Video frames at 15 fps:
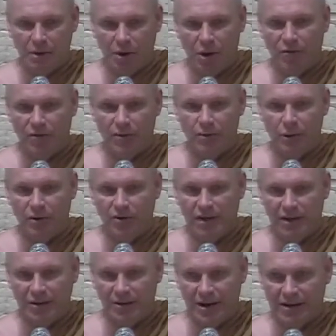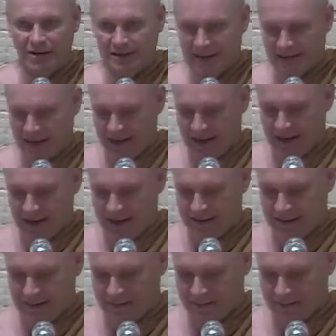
on the body or anything like that.